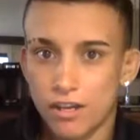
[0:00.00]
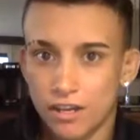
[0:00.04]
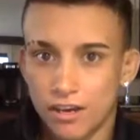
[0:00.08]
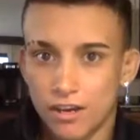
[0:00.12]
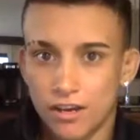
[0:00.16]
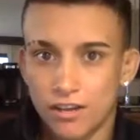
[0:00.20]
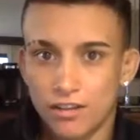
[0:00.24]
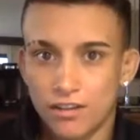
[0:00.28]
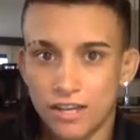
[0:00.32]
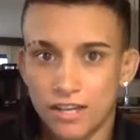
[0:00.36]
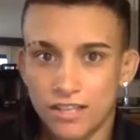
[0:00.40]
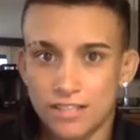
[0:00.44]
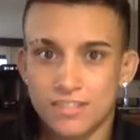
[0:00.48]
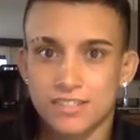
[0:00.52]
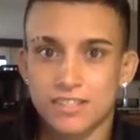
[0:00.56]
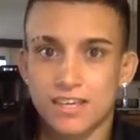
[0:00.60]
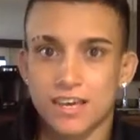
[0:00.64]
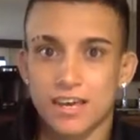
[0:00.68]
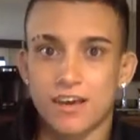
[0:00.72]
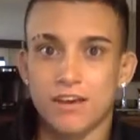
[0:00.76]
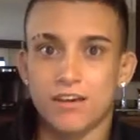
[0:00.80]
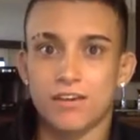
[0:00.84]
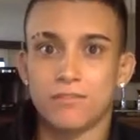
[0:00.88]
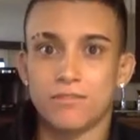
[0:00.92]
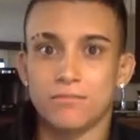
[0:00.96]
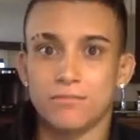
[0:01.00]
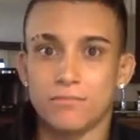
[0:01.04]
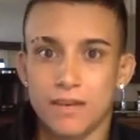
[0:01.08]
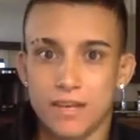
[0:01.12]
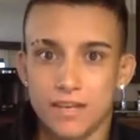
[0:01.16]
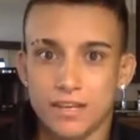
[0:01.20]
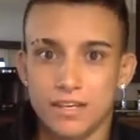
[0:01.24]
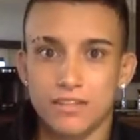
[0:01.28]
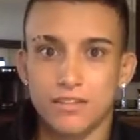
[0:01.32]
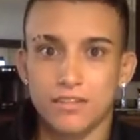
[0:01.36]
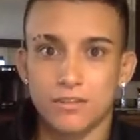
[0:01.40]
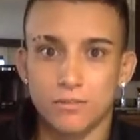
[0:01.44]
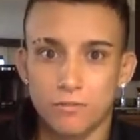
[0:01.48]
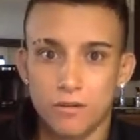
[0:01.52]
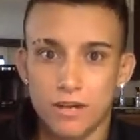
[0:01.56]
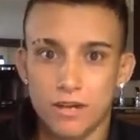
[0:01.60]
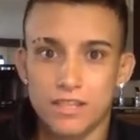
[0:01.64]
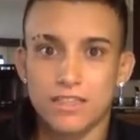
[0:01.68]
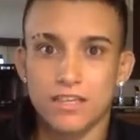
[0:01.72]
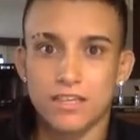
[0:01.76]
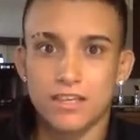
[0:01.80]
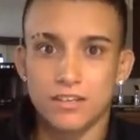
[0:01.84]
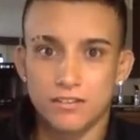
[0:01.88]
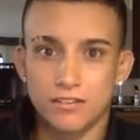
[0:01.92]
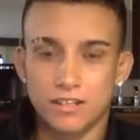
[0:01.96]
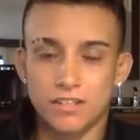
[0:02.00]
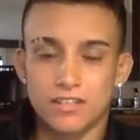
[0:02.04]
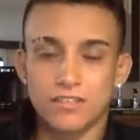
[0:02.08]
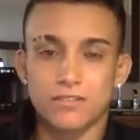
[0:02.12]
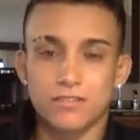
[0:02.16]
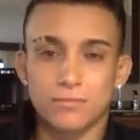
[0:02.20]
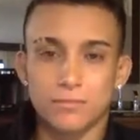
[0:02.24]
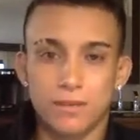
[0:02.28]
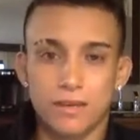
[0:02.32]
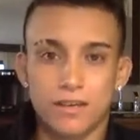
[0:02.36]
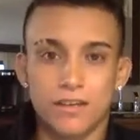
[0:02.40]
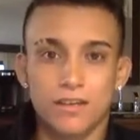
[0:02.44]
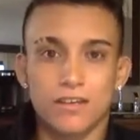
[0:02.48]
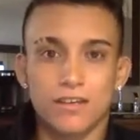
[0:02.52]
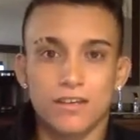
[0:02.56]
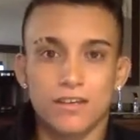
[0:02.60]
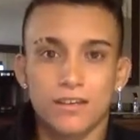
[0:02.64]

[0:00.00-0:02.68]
on that scale, making the weight that you need to make.